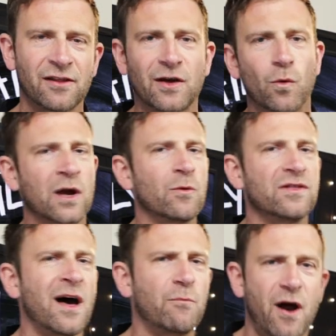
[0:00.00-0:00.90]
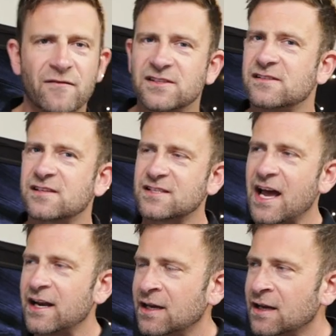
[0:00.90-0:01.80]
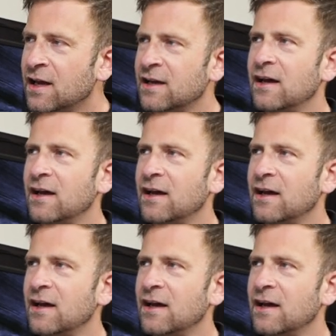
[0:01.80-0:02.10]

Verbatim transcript: I think working with nonprofits is exciting.